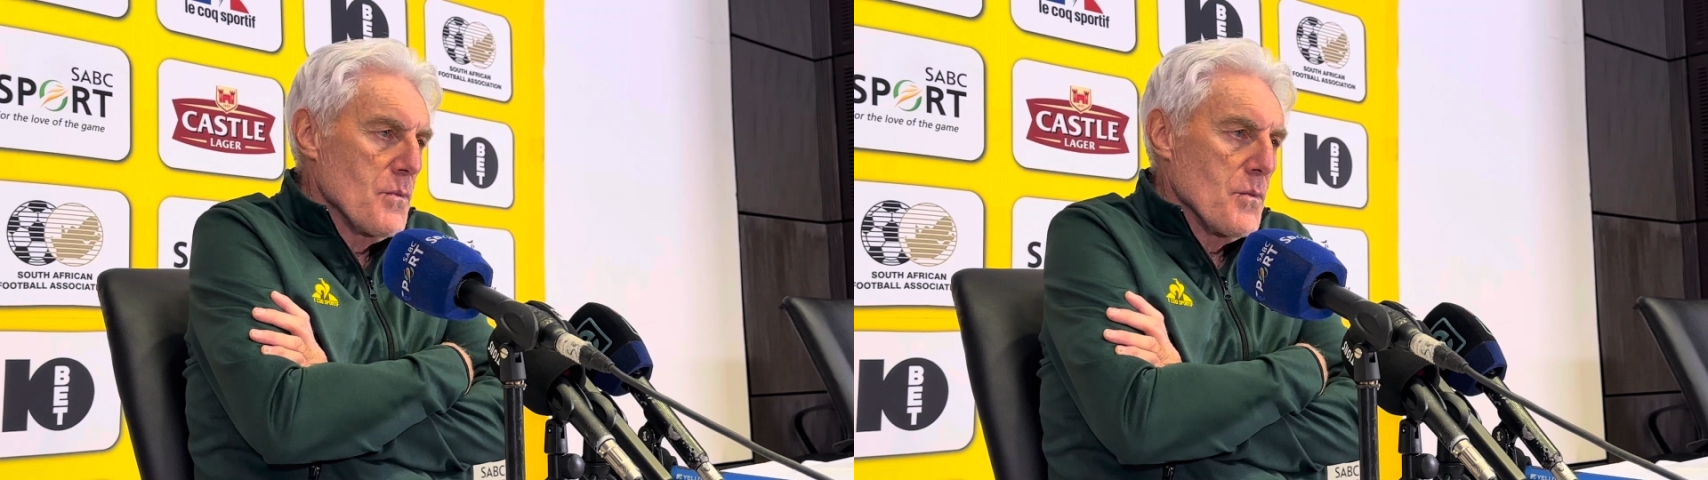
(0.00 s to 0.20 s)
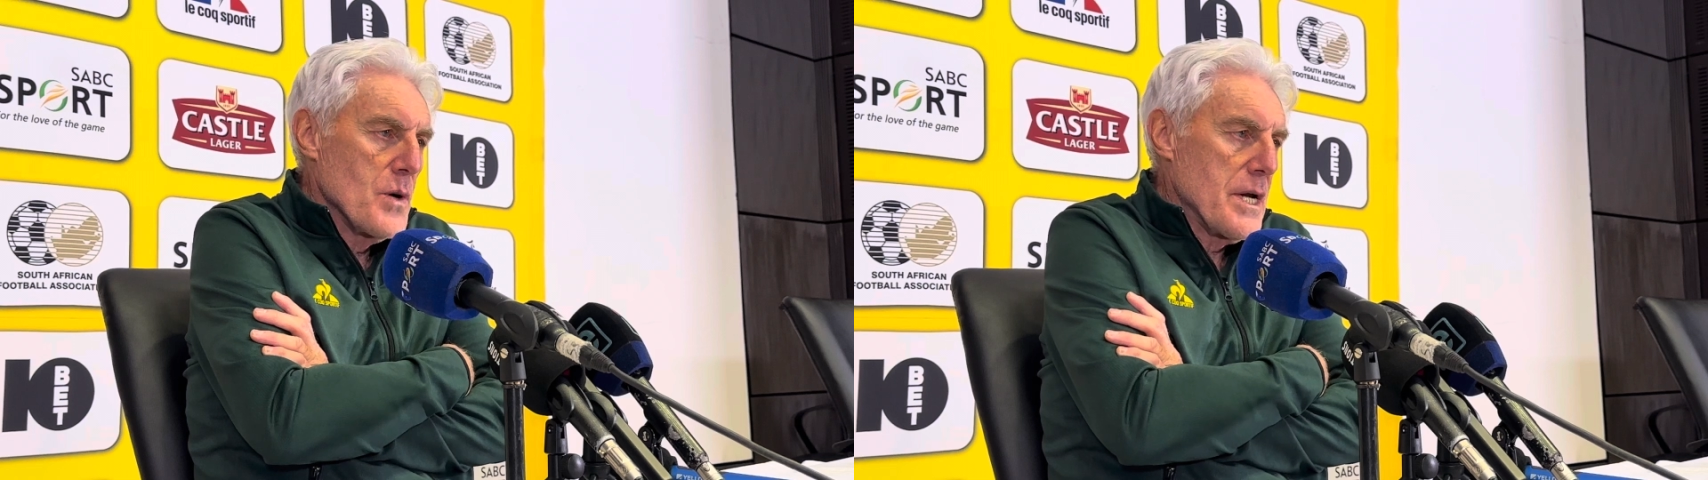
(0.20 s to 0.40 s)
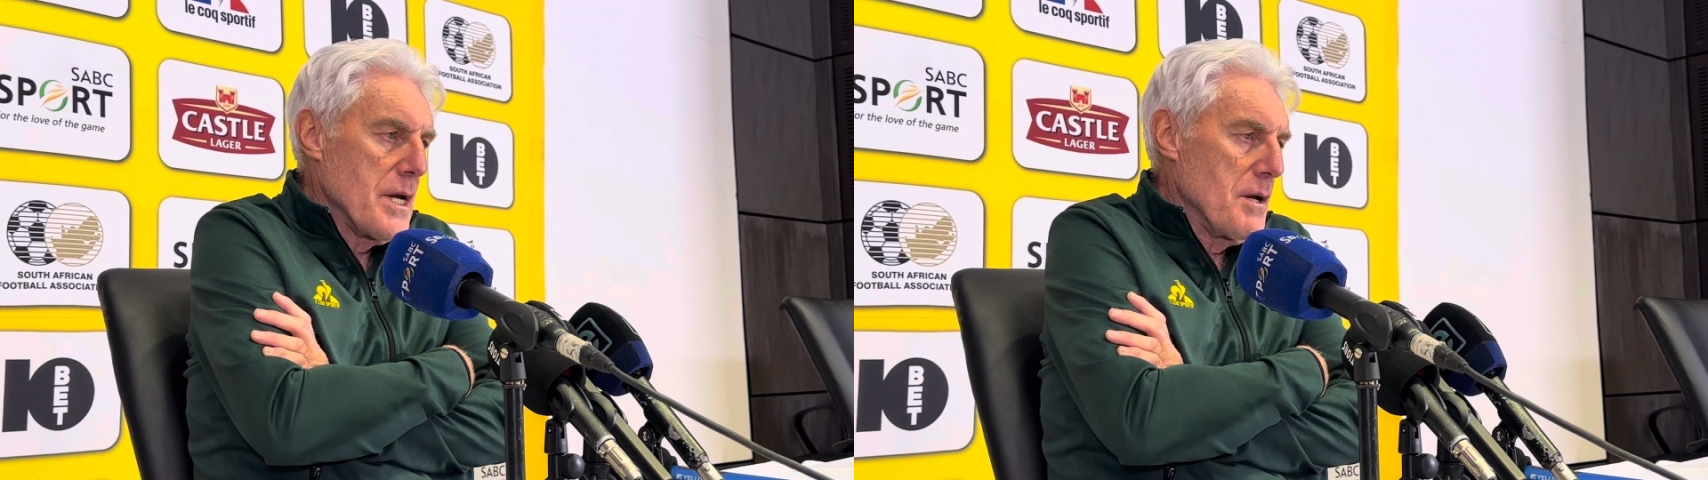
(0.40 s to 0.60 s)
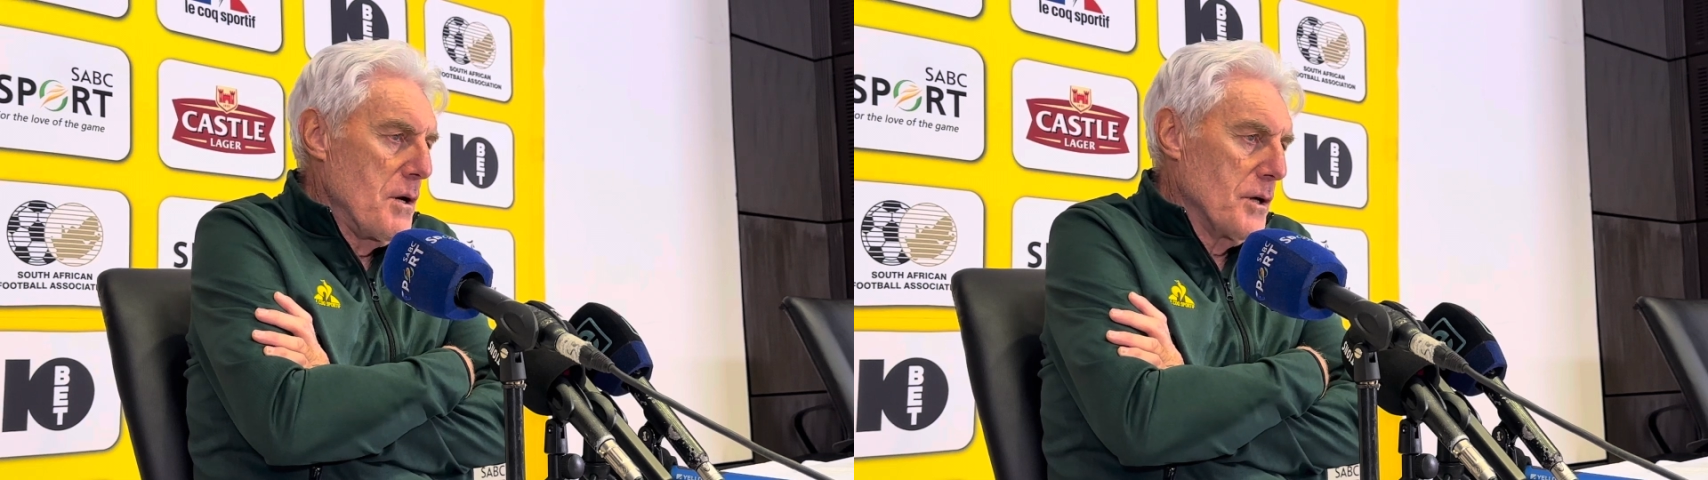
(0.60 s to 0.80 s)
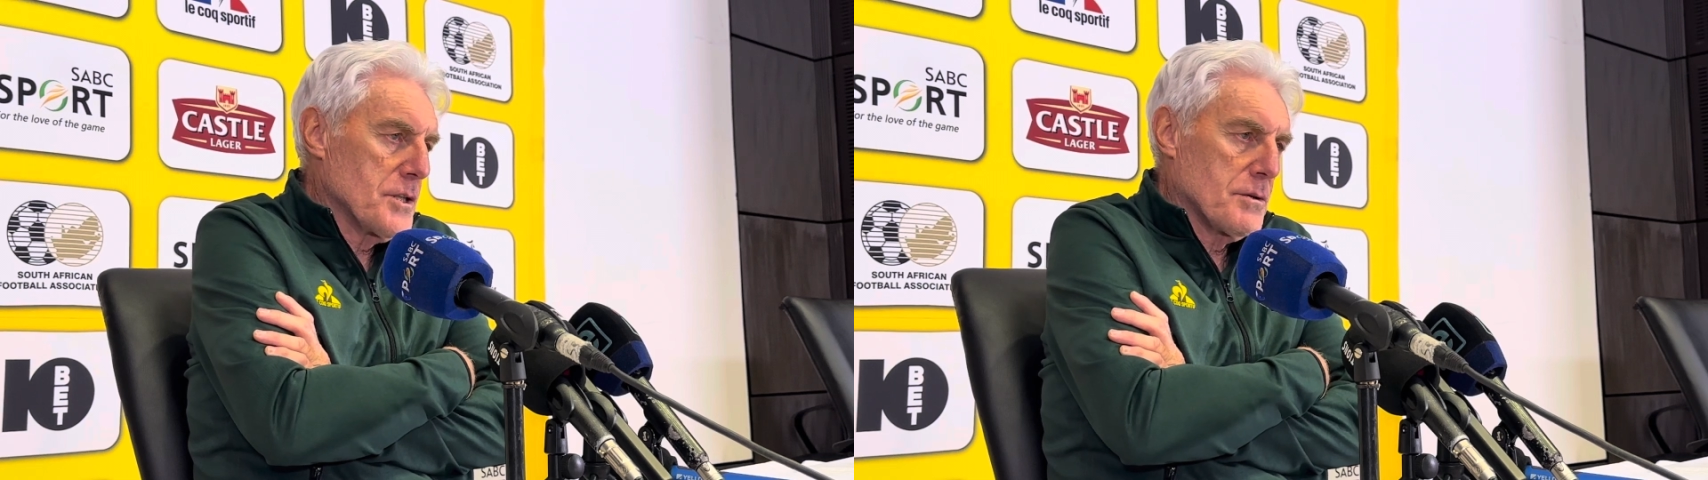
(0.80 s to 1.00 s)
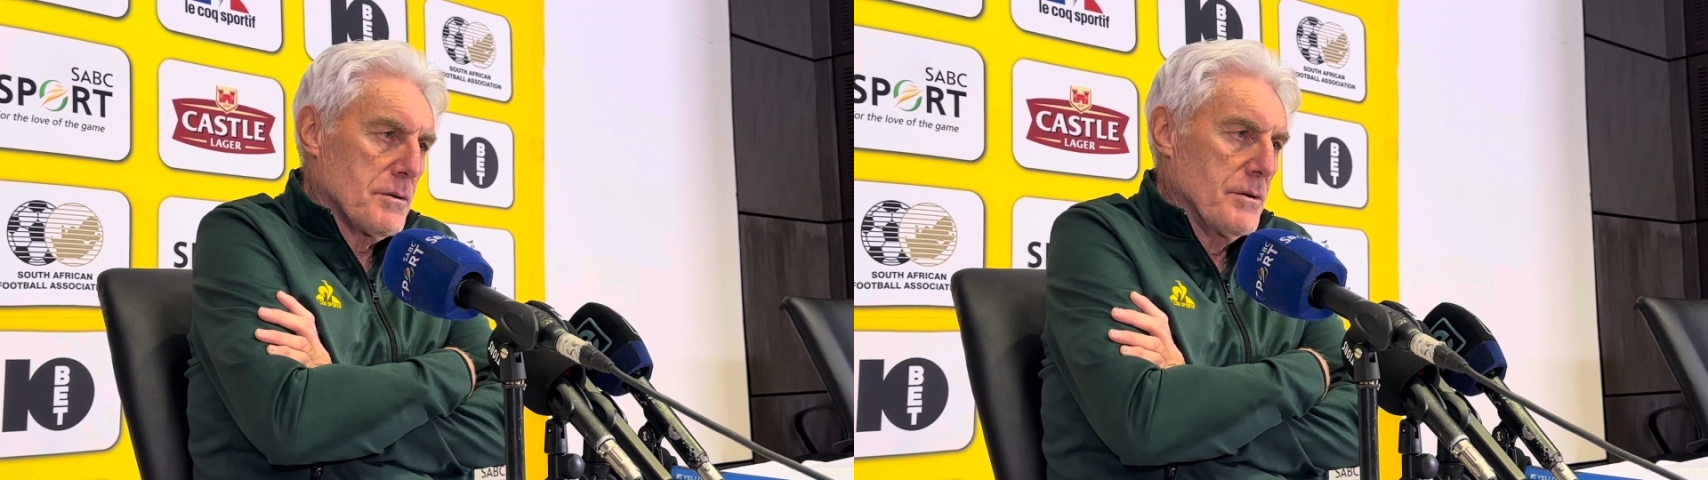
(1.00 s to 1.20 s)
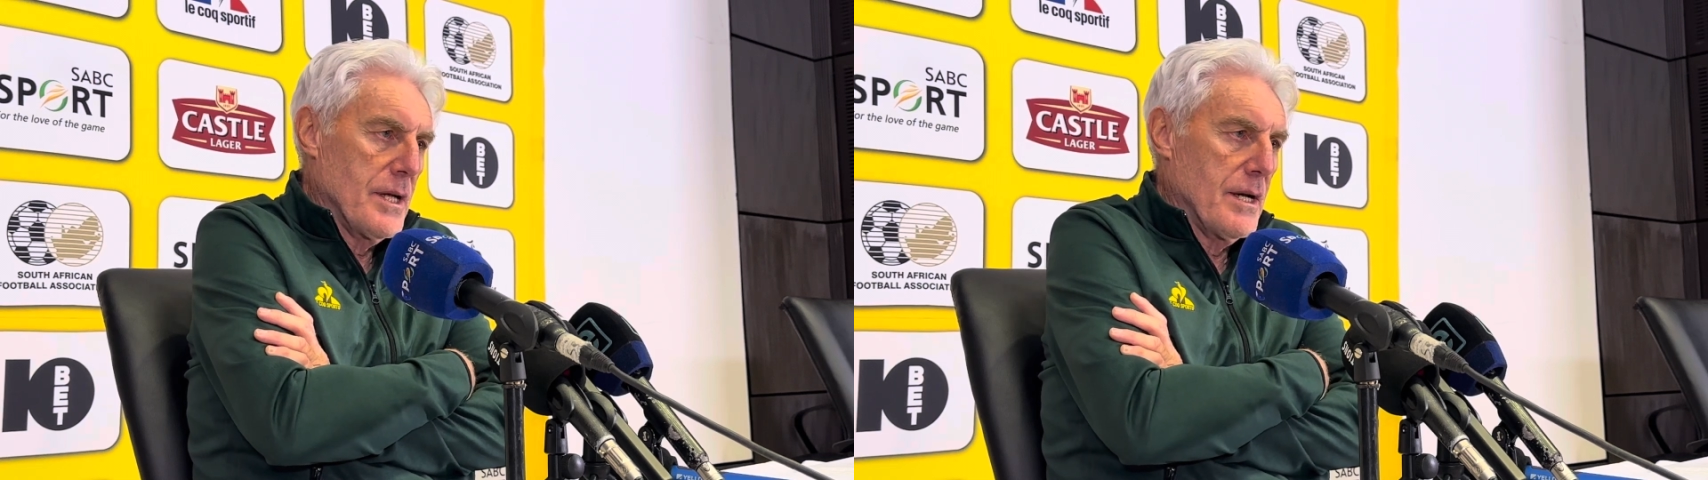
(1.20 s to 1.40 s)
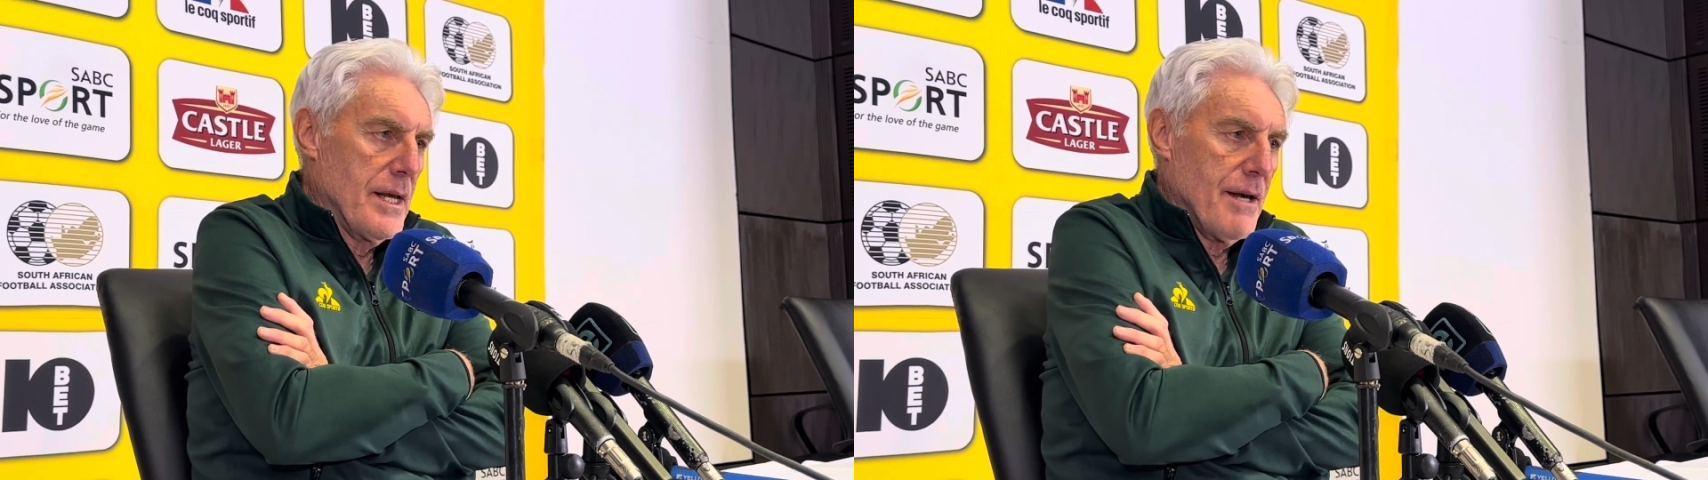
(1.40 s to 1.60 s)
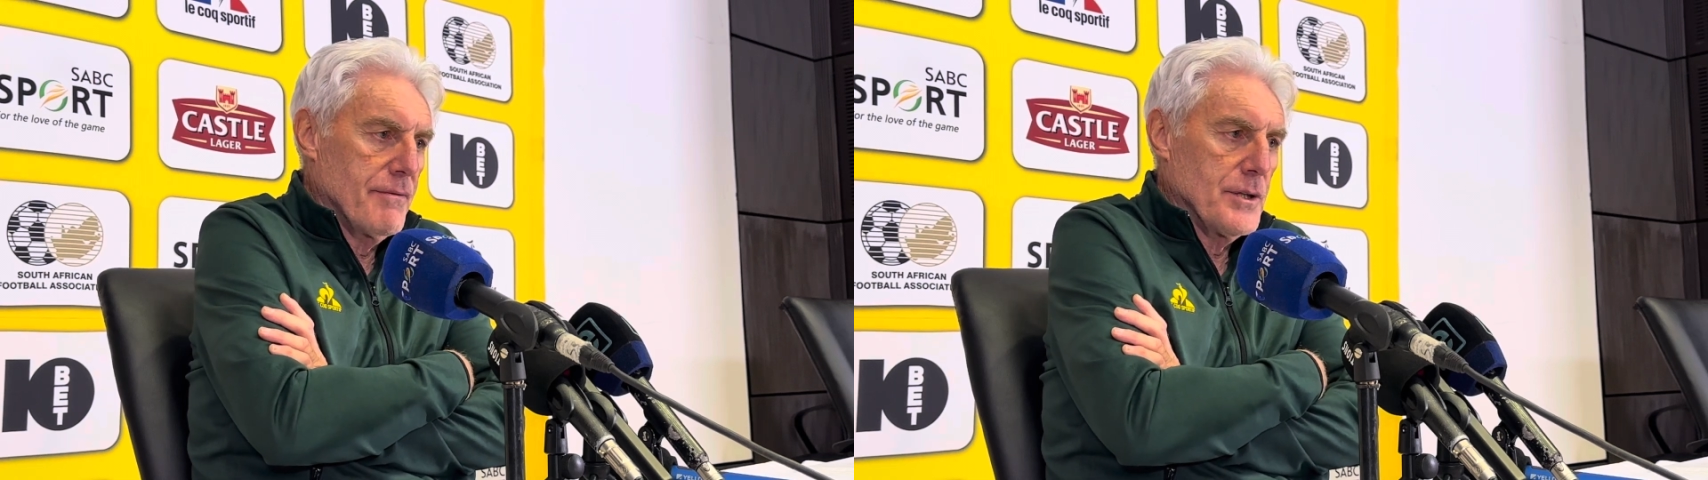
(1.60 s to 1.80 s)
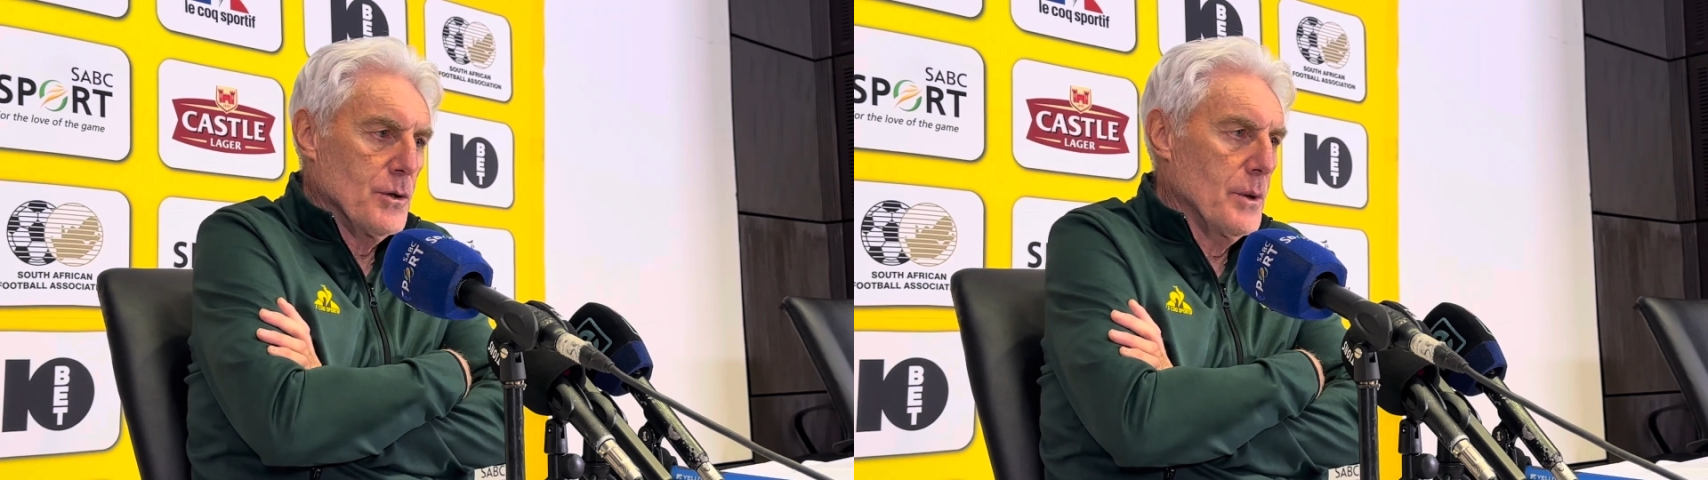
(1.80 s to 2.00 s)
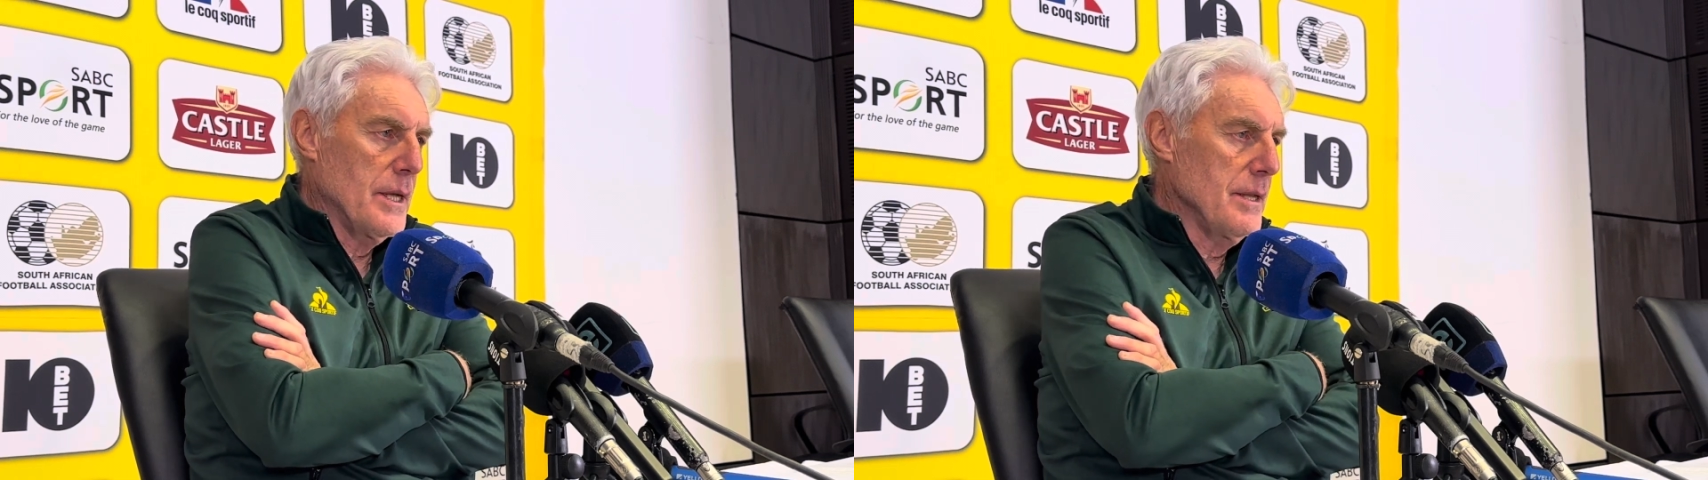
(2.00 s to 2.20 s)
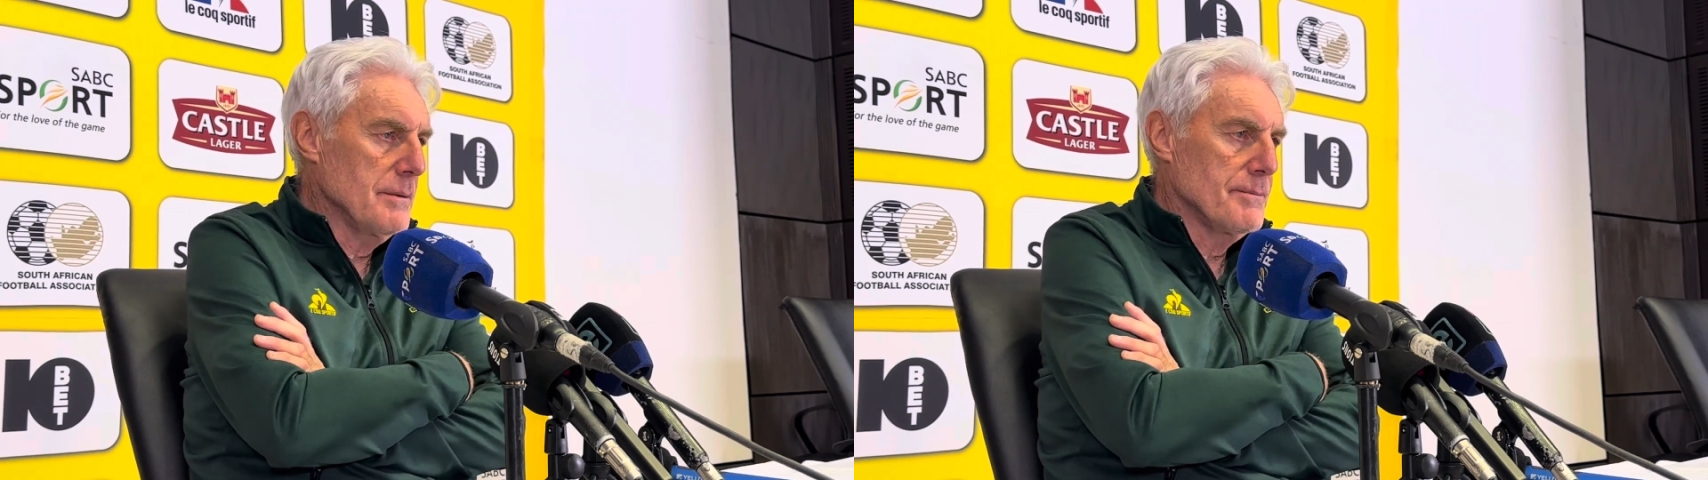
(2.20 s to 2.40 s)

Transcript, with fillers: We lost nearly every duel.